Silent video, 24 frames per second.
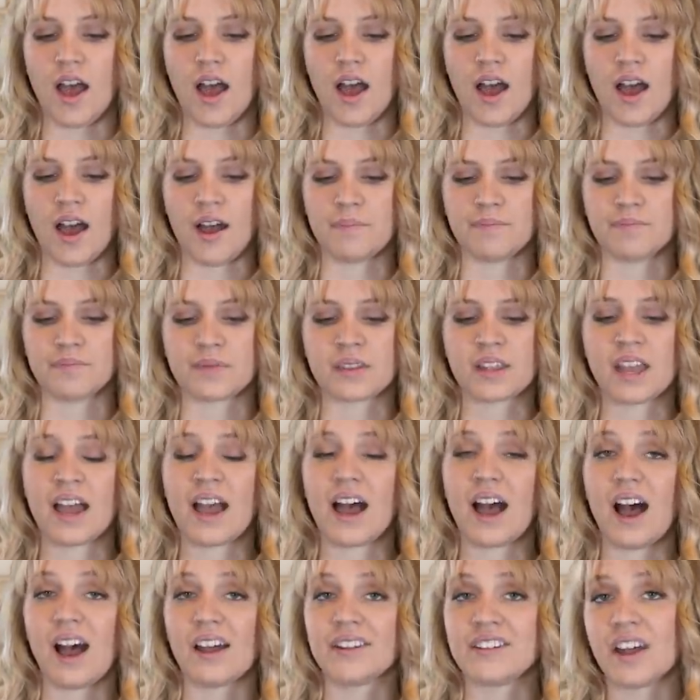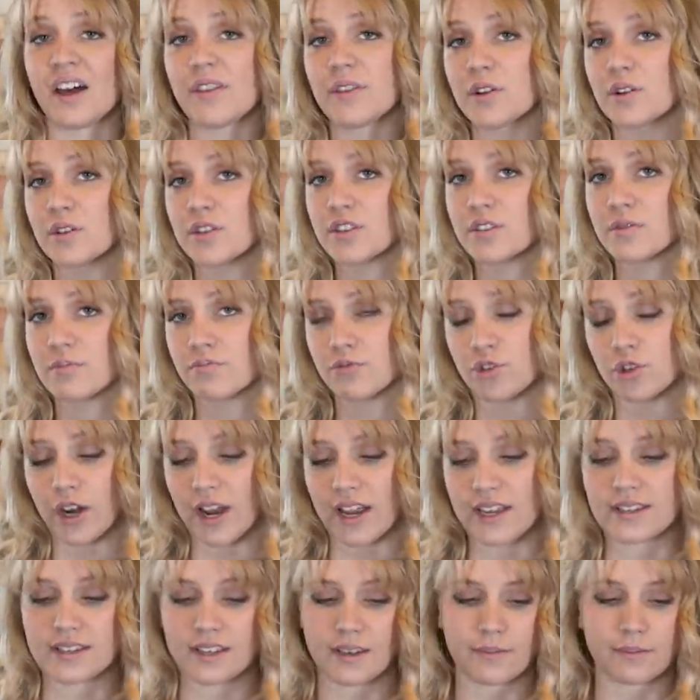Another
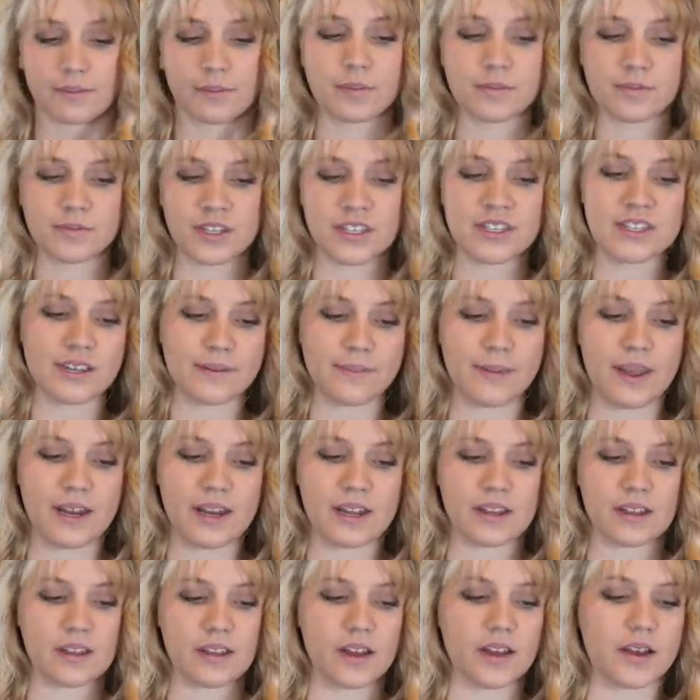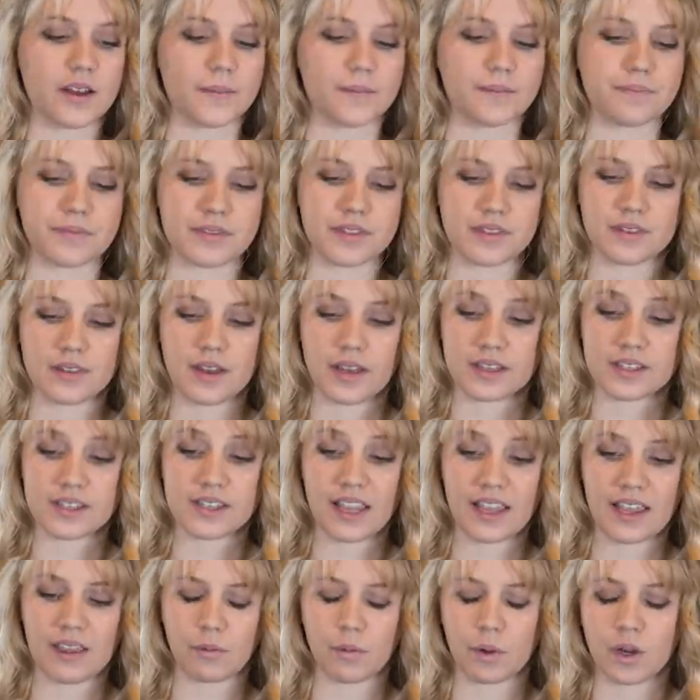dress, since I made it a
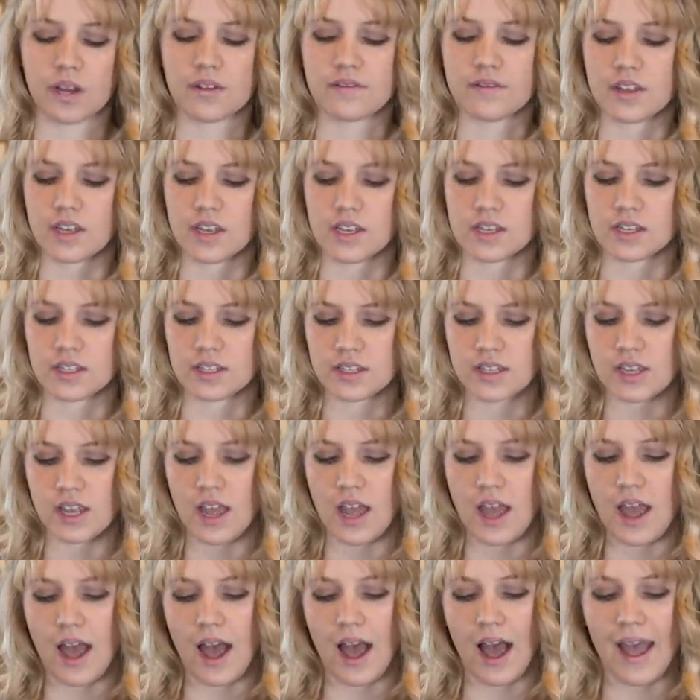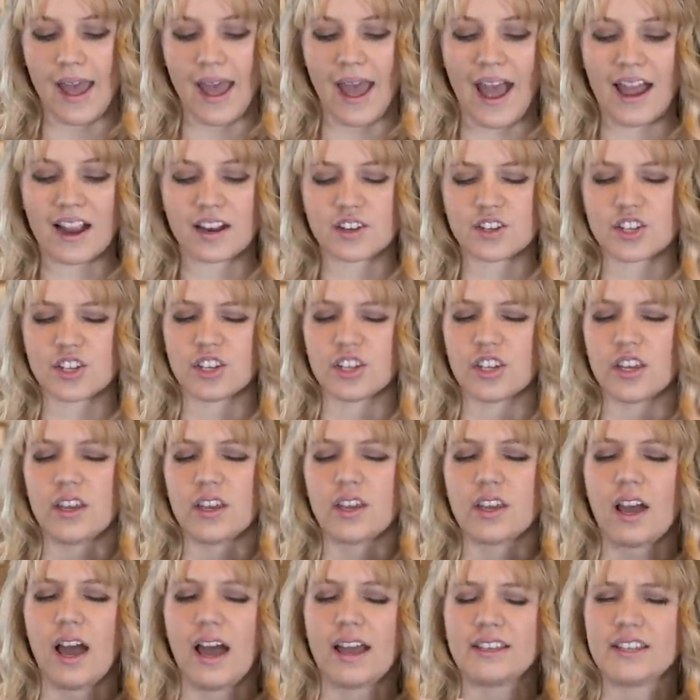second one of these,
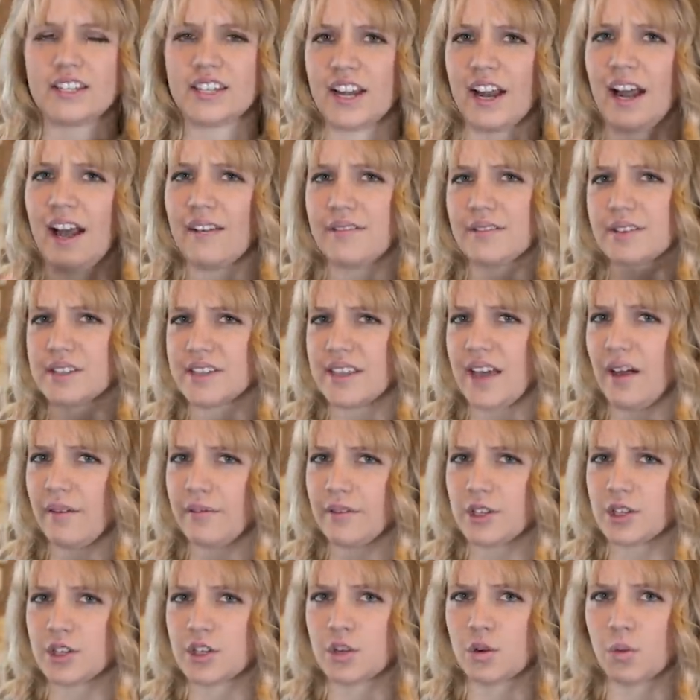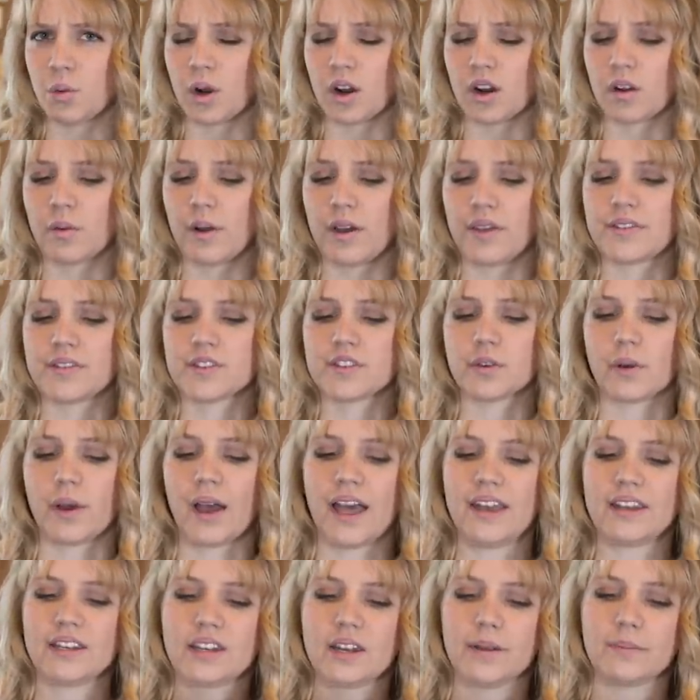I didn't have a selvage to work with, so I
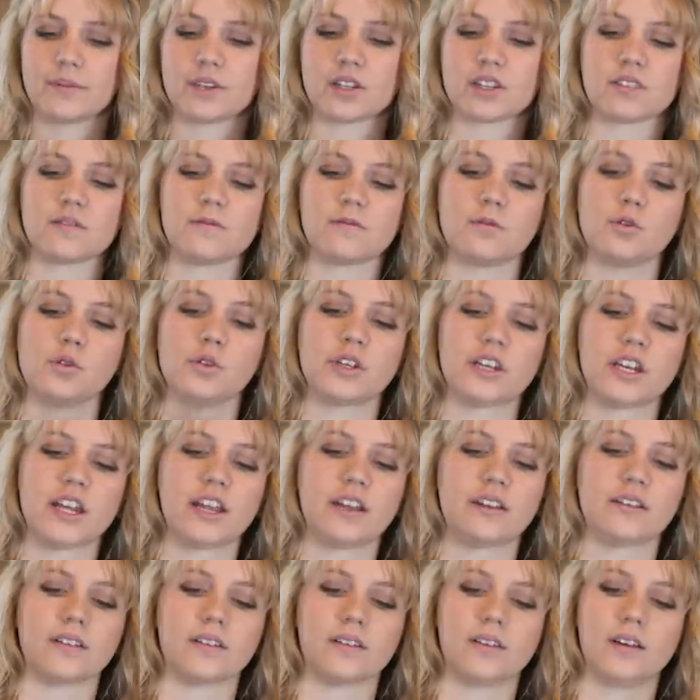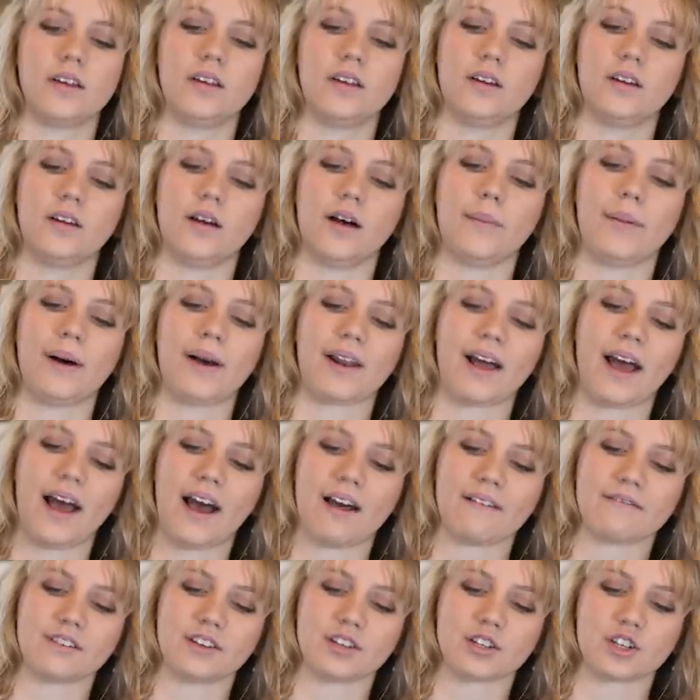ended up just folding it about a
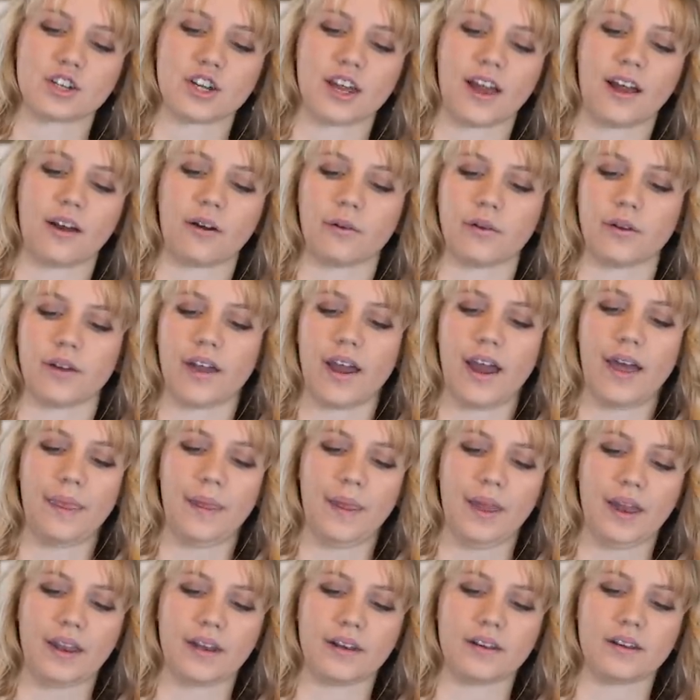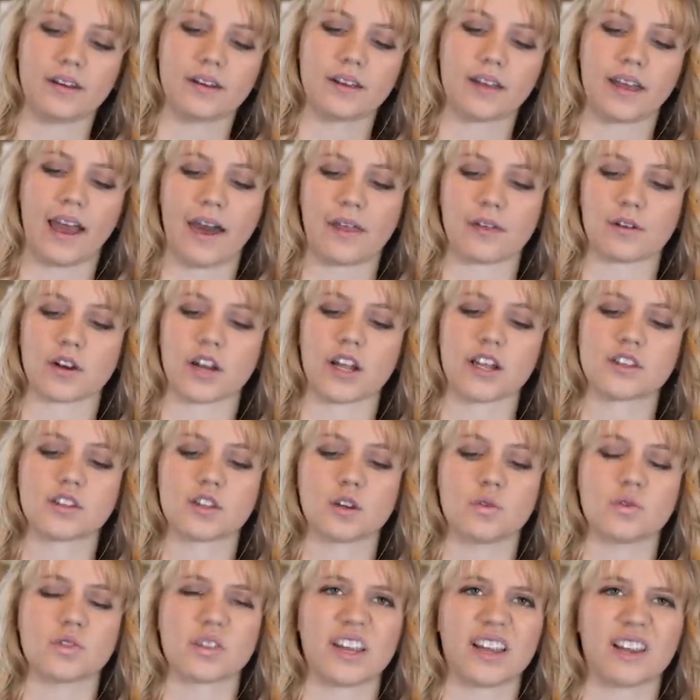½ inch down and then gathered it.
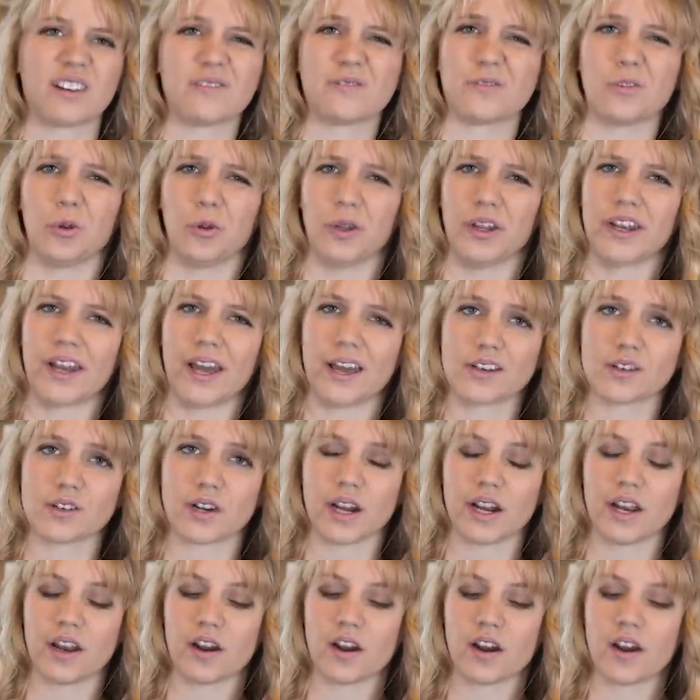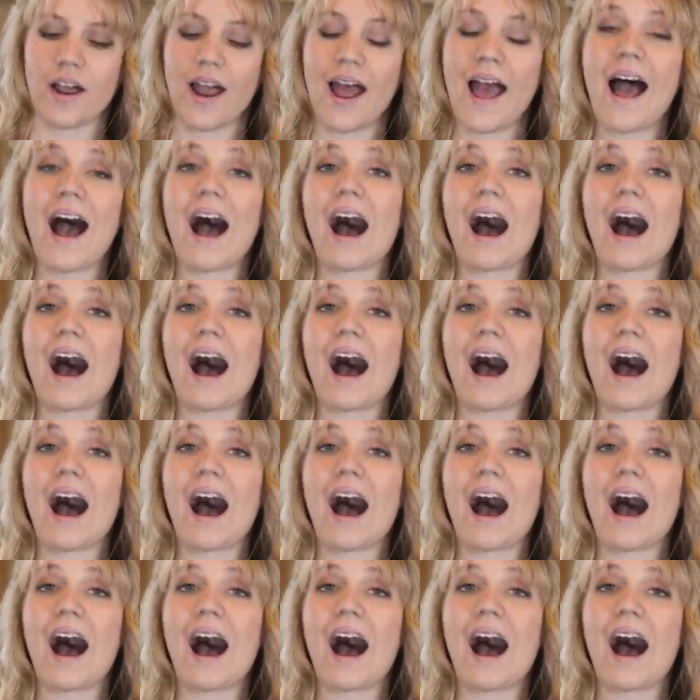So it was like a folded edge right here.